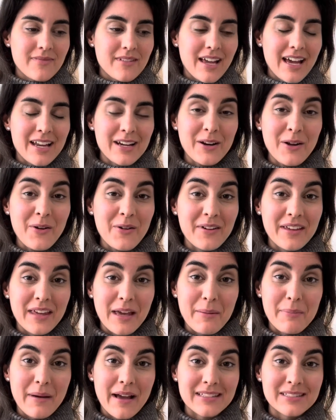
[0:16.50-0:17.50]
I don't know,
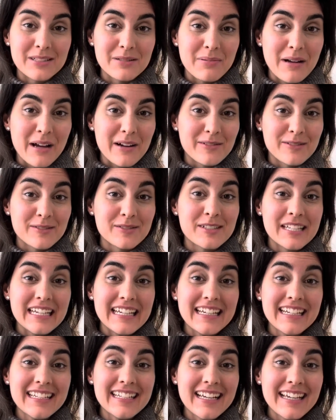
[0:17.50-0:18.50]
get back to my
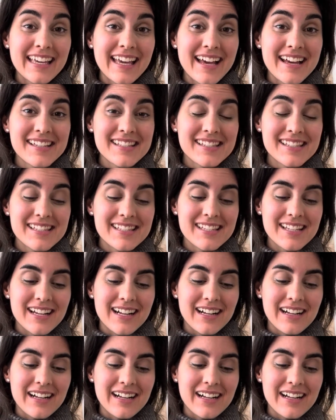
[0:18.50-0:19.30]
routine, I guess.